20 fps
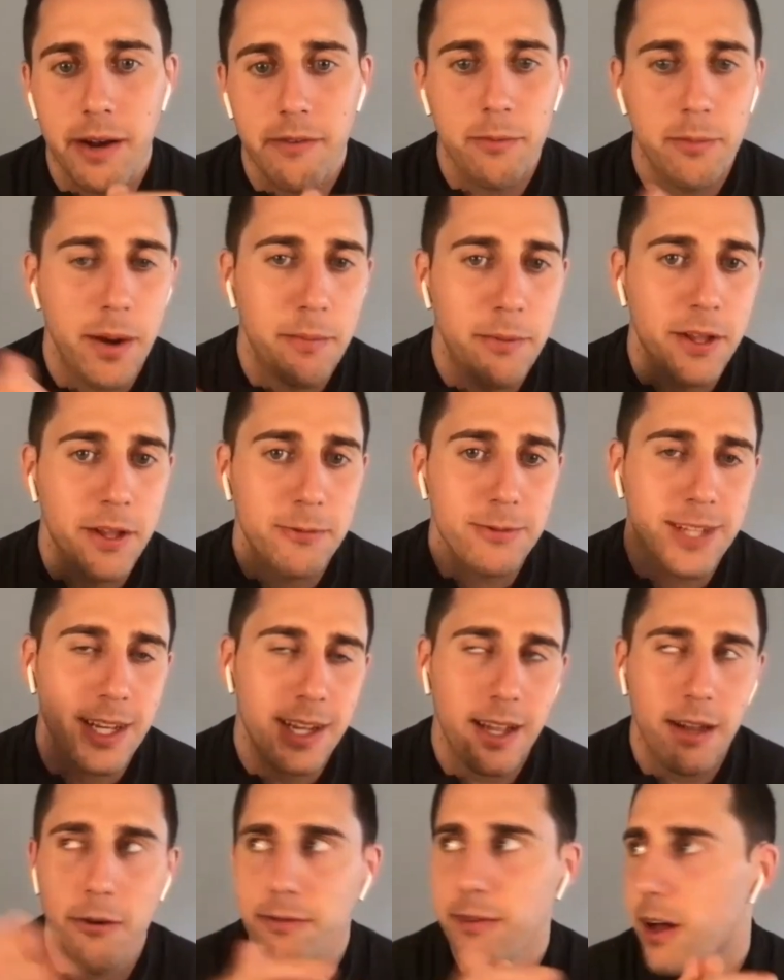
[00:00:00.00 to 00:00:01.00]
my brother was
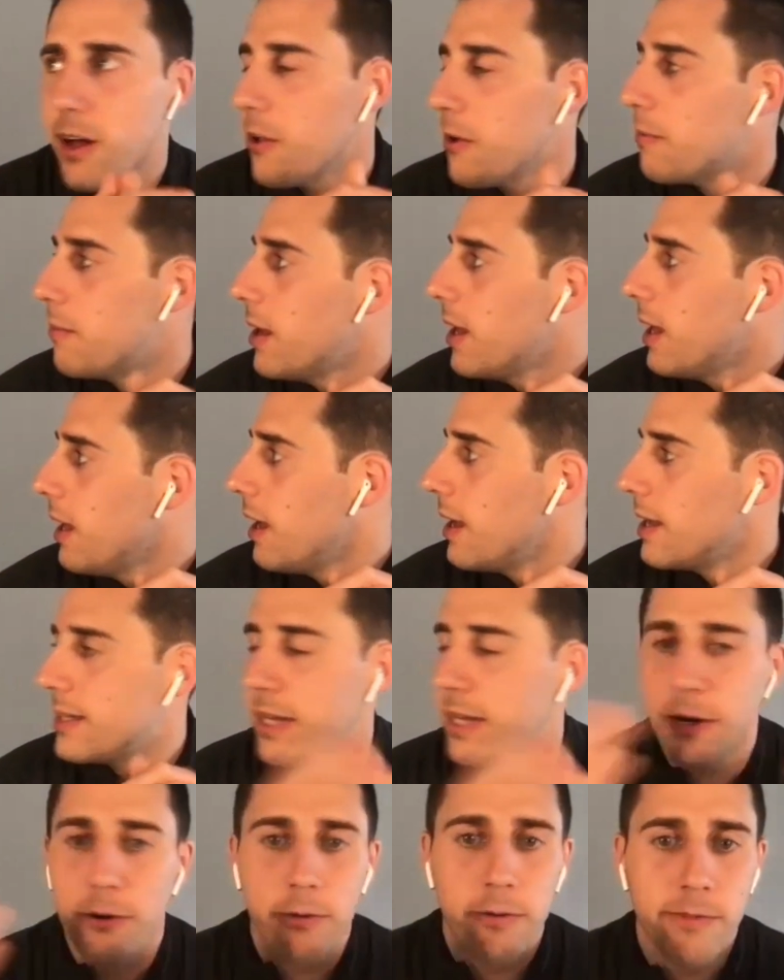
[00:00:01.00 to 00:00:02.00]
like, go follow.
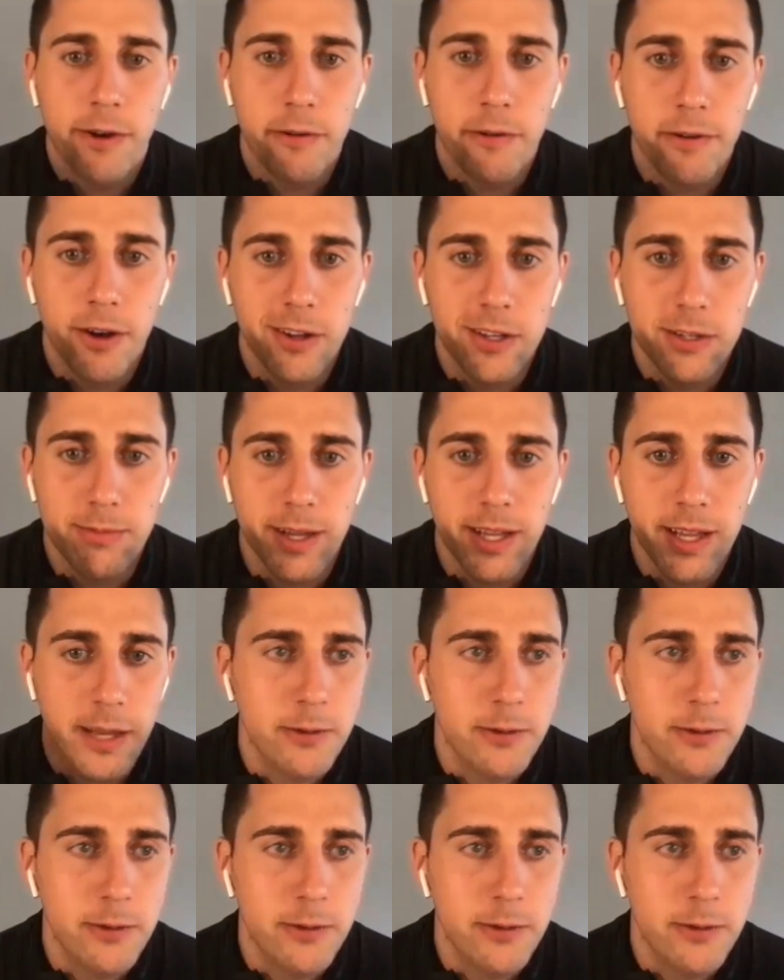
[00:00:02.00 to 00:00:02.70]
Darren Rovell follows me.